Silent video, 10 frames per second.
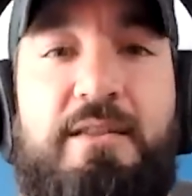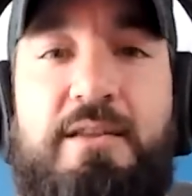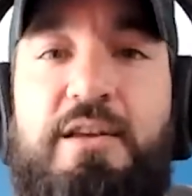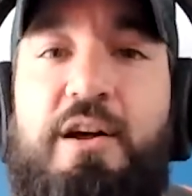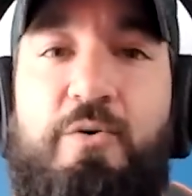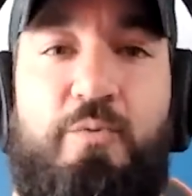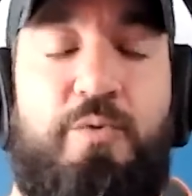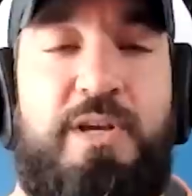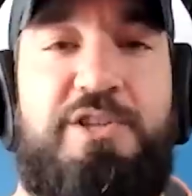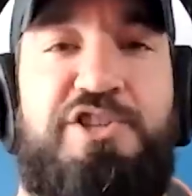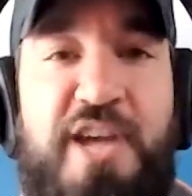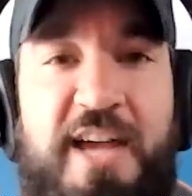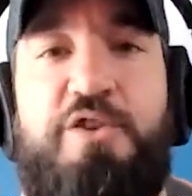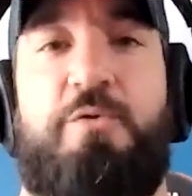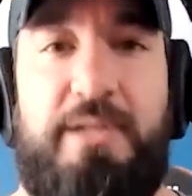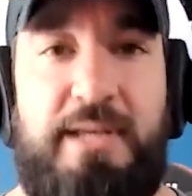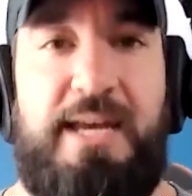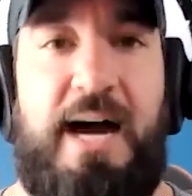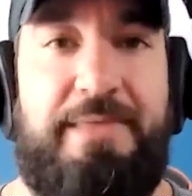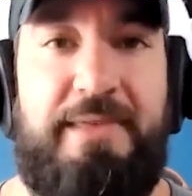you know, we genuinely
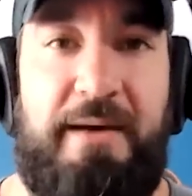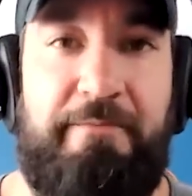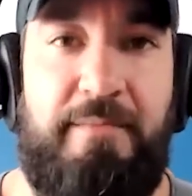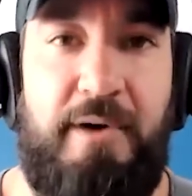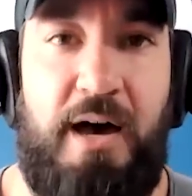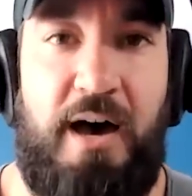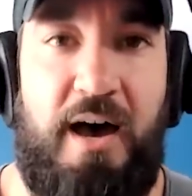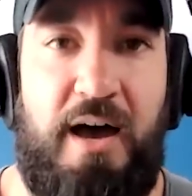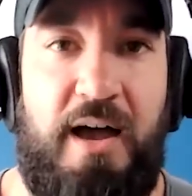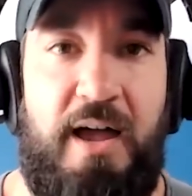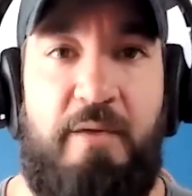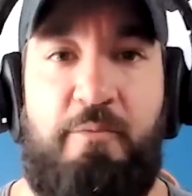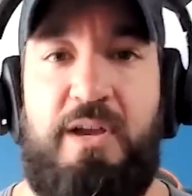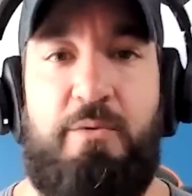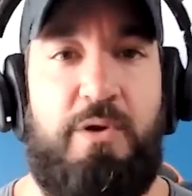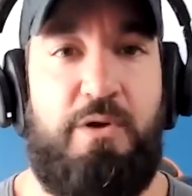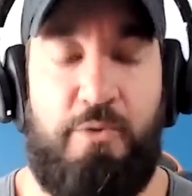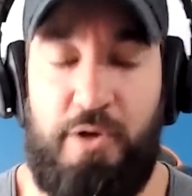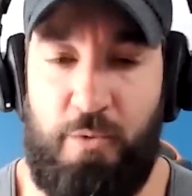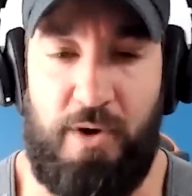got them uh, and we, we
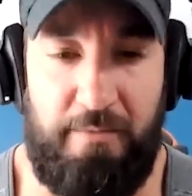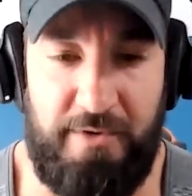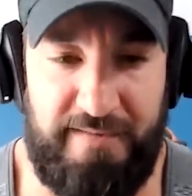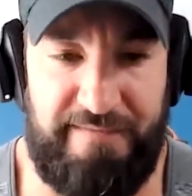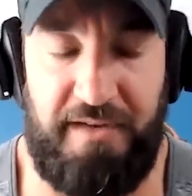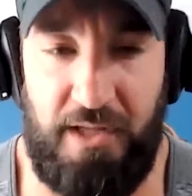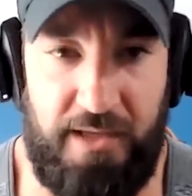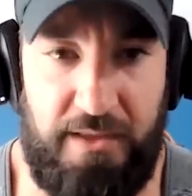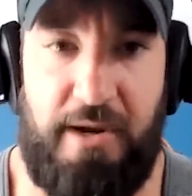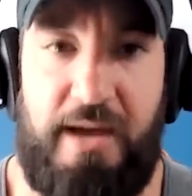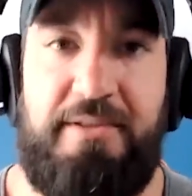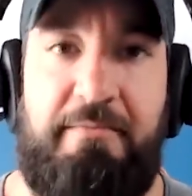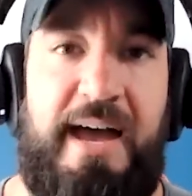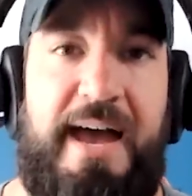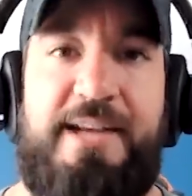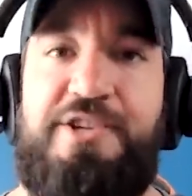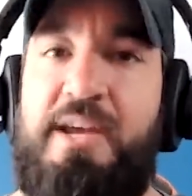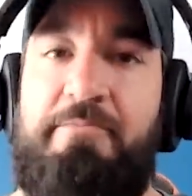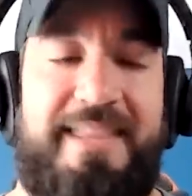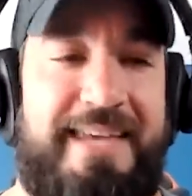were, you were able to feel it throughout the match.
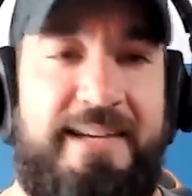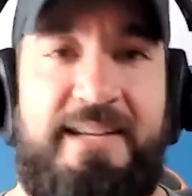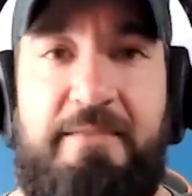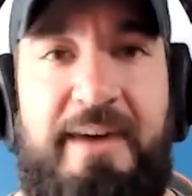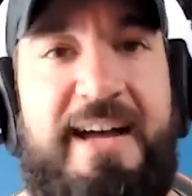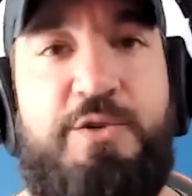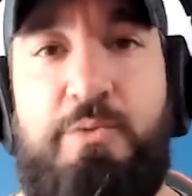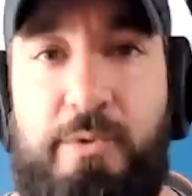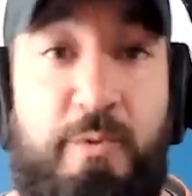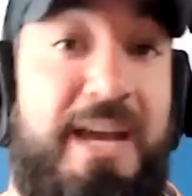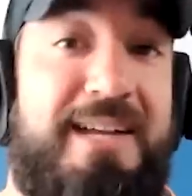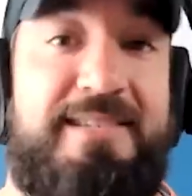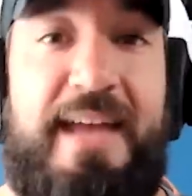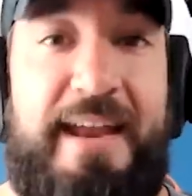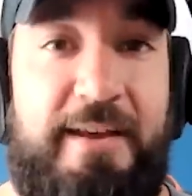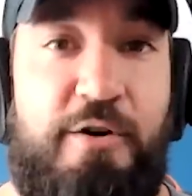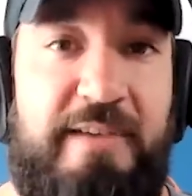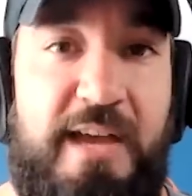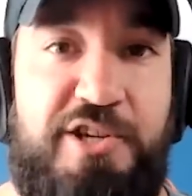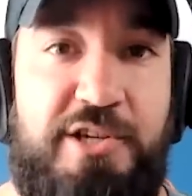And by the end of the match, we, we got a standing
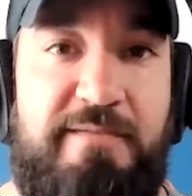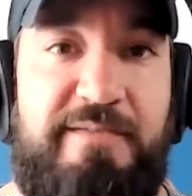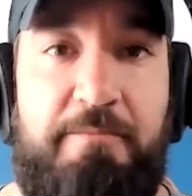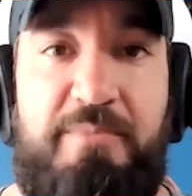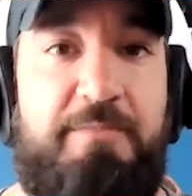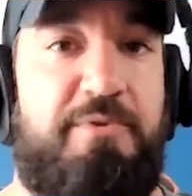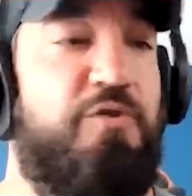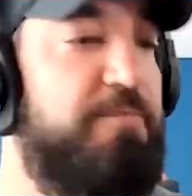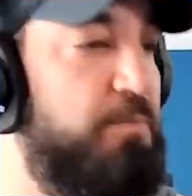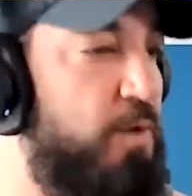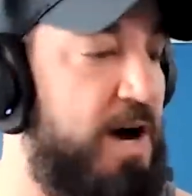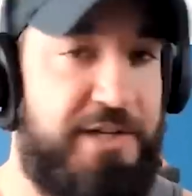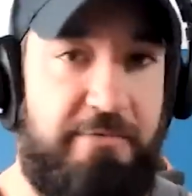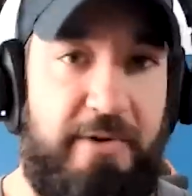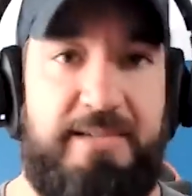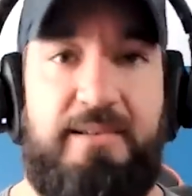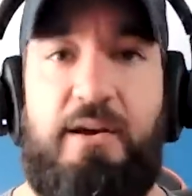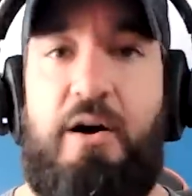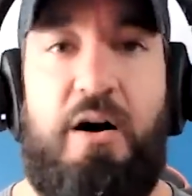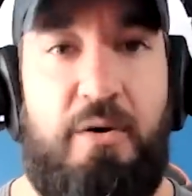ovation from people who've been watching
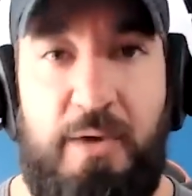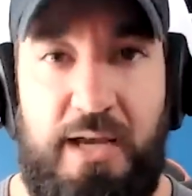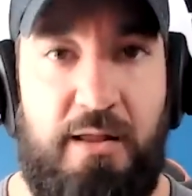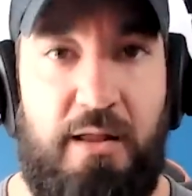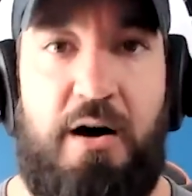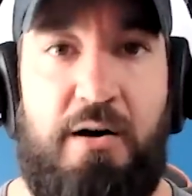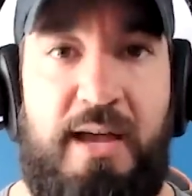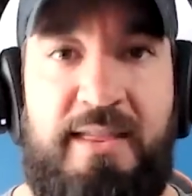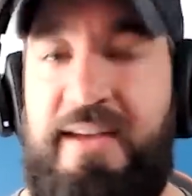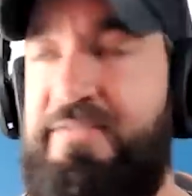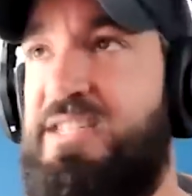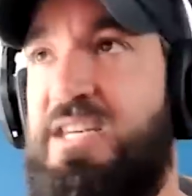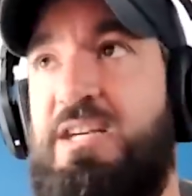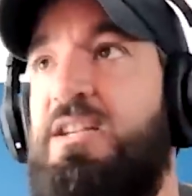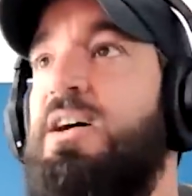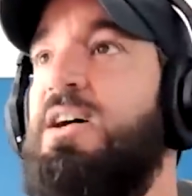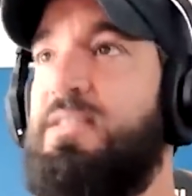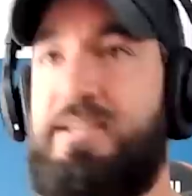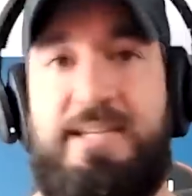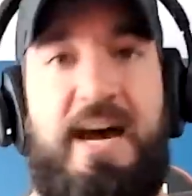wrestling all week long, and they have seen
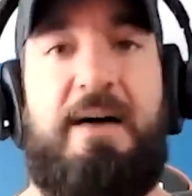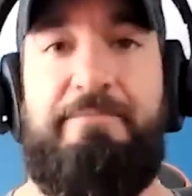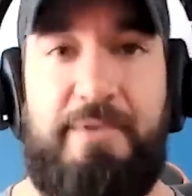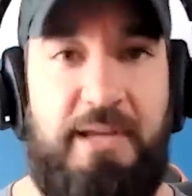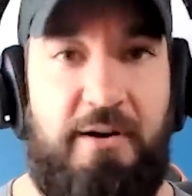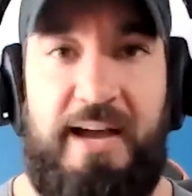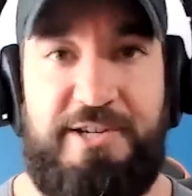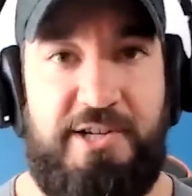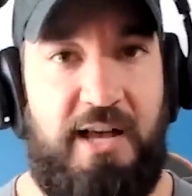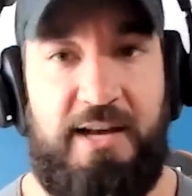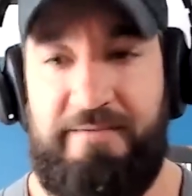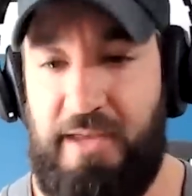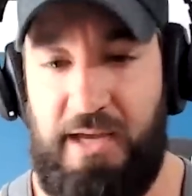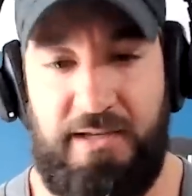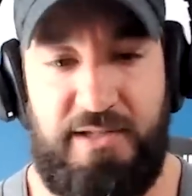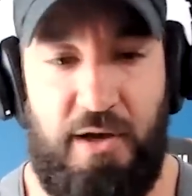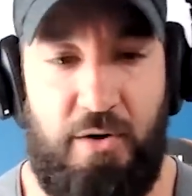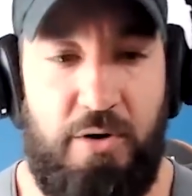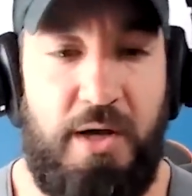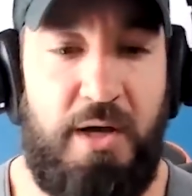the top, you know, echelon of things. So